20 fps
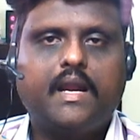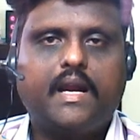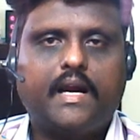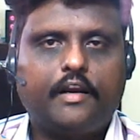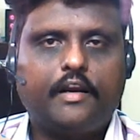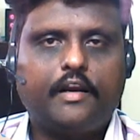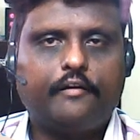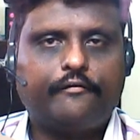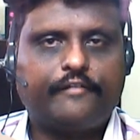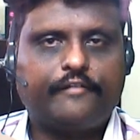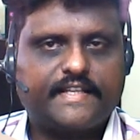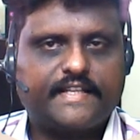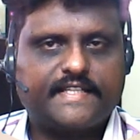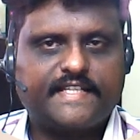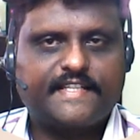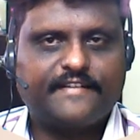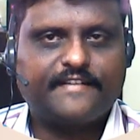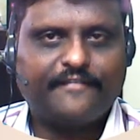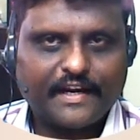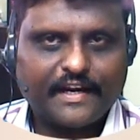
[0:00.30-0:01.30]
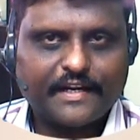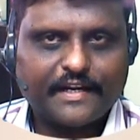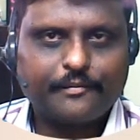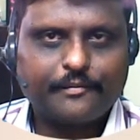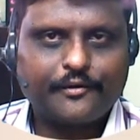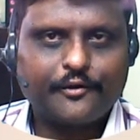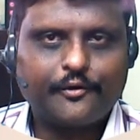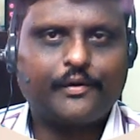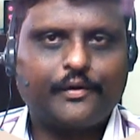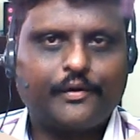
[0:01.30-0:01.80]
Hello friends,
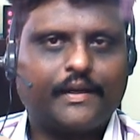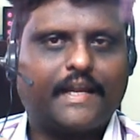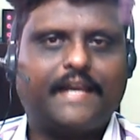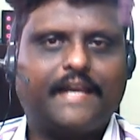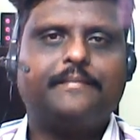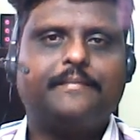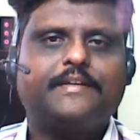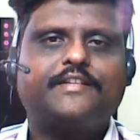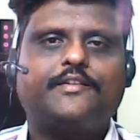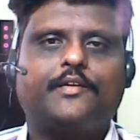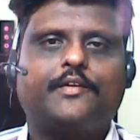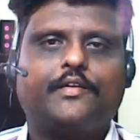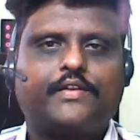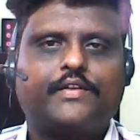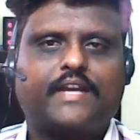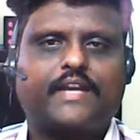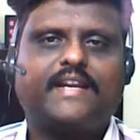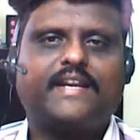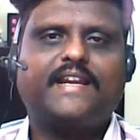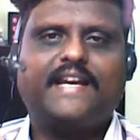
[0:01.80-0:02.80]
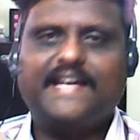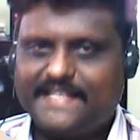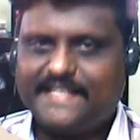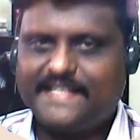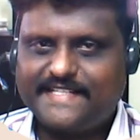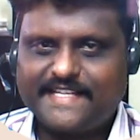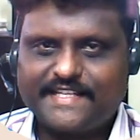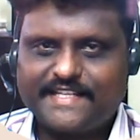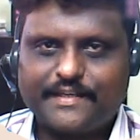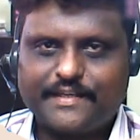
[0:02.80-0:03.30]
welcome to LMS Solution
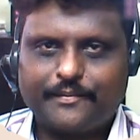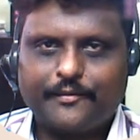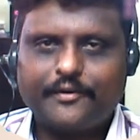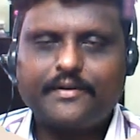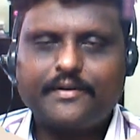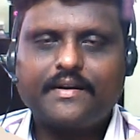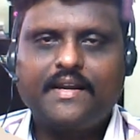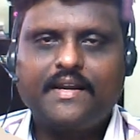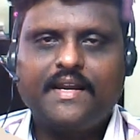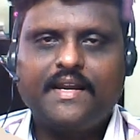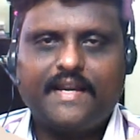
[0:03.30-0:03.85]
Research Support.